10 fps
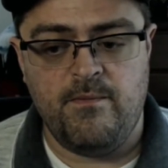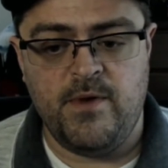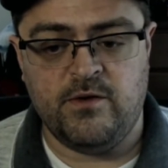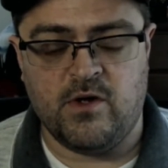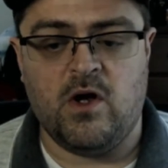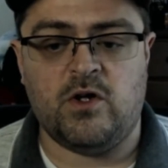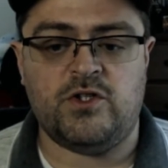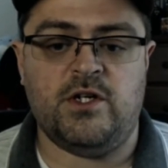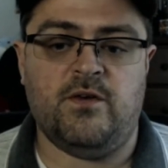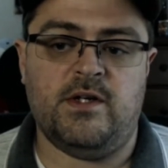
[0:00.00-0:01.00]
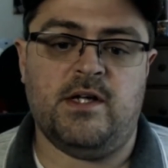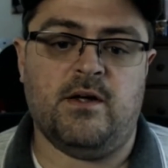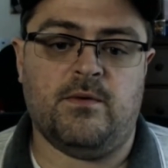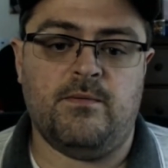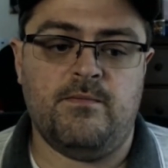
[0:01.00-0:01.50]
is a cautionary
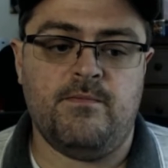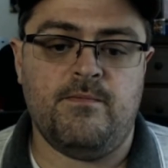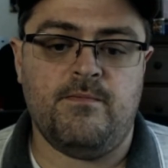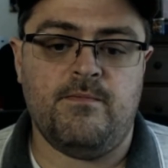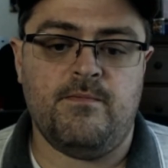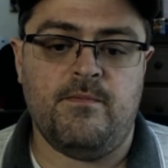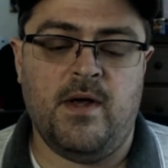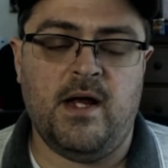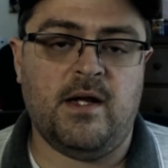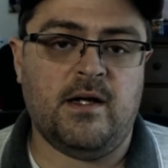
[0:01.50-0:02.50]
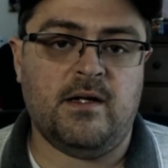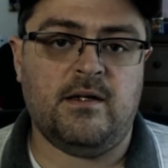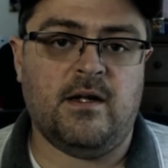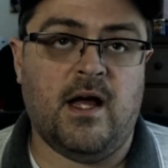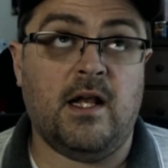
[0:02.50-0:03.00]
tale, and
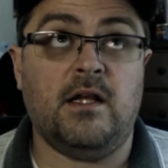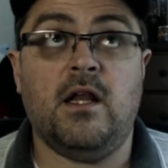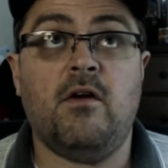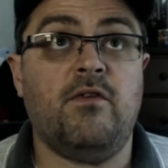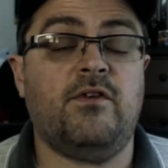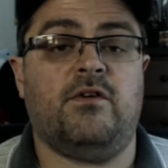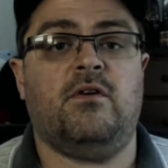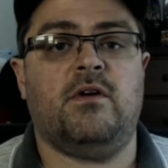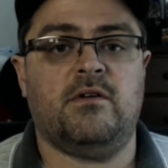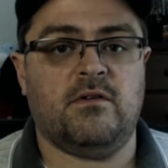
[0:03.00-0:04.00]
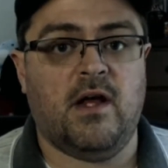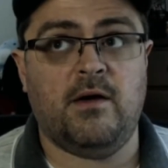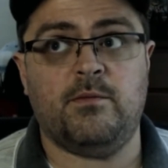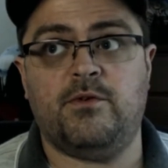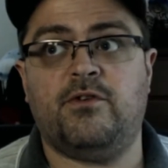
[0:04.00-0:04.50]
I love the series. I
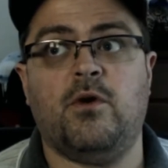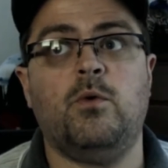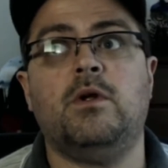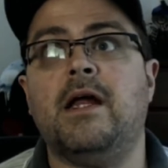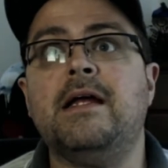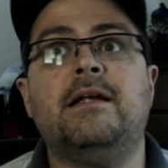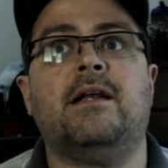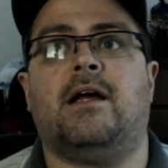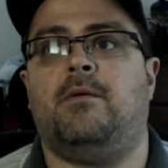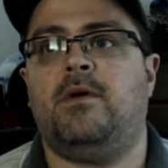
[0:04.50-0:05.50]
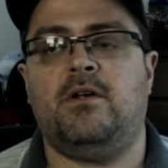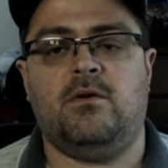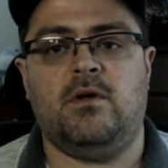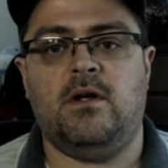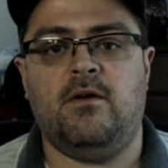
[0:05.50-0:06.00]
was so late to coming
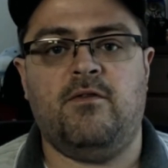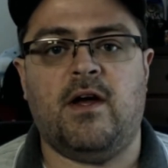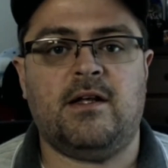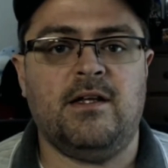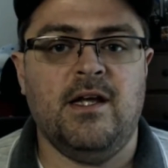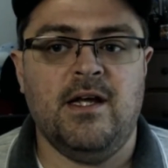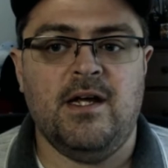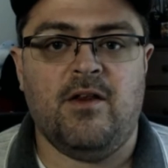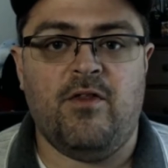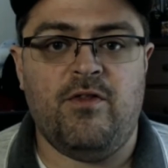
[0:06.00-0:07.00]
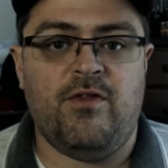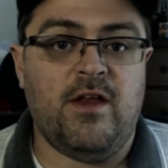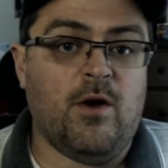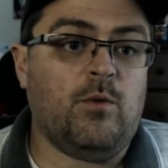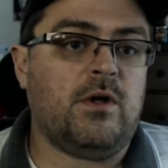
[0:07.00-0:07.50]
to it. In fact,
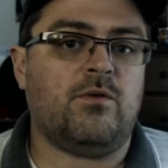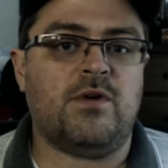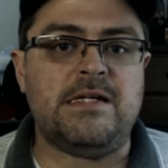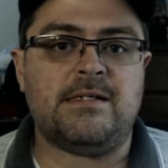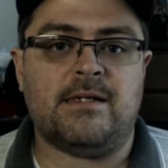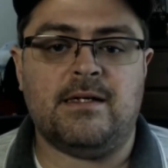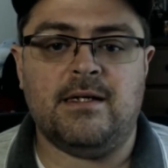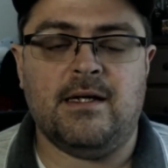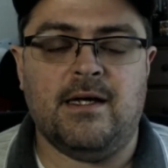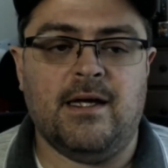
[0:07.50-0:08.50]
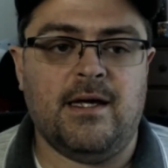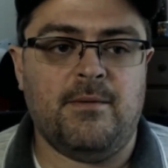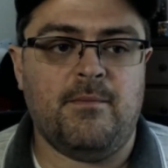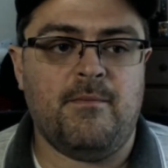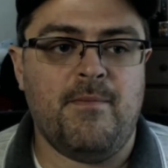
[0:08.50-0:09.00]
the only reason
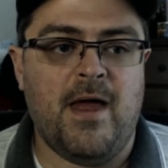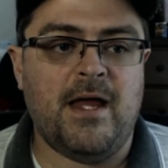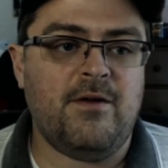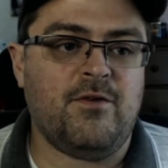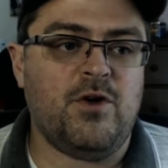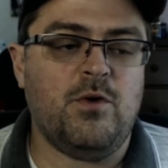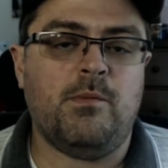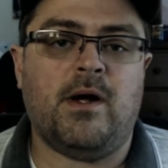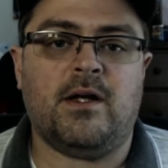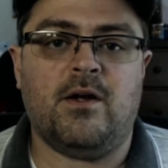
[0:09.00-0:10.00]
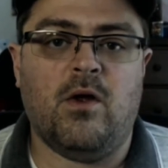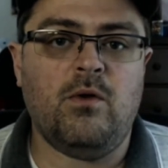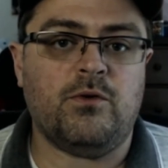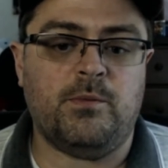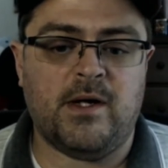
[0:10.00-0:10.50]
I even knew about it all
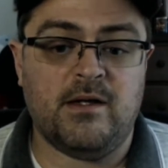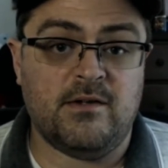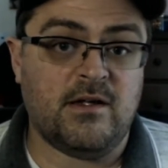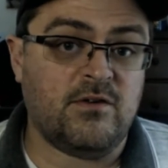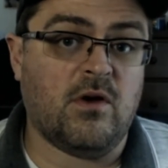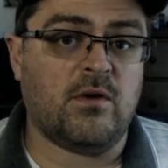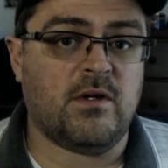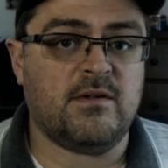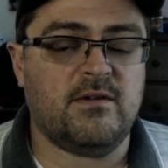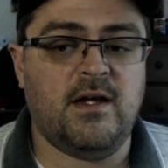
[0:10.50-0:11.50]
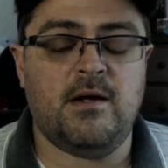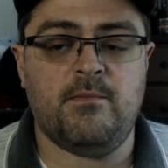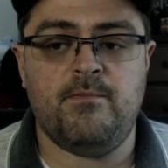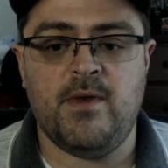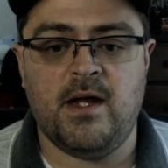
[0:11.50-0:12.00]
was because I saw it on
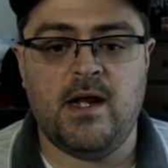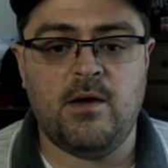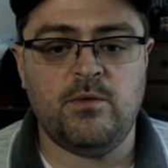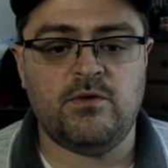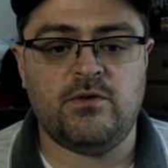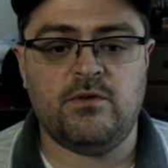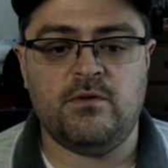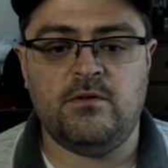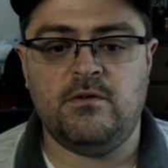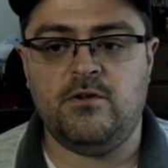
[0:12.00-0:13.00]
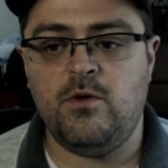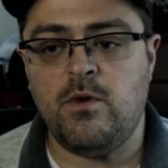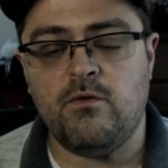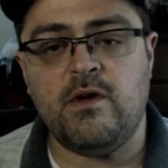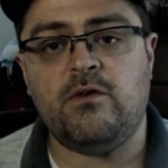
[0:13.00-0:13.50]
Steam, and I was
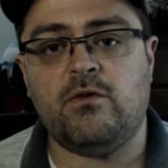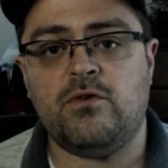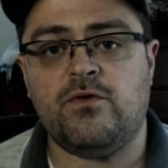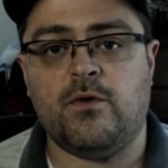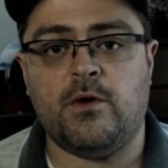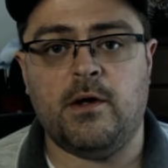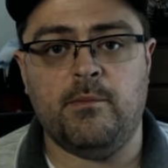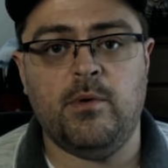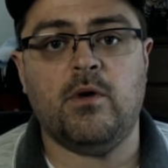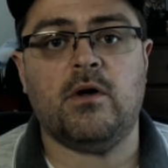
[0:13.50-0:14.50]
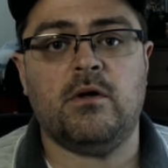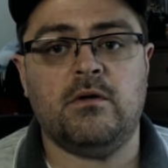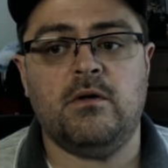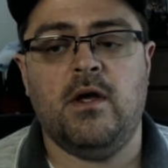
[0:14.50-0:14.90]
doing research for a book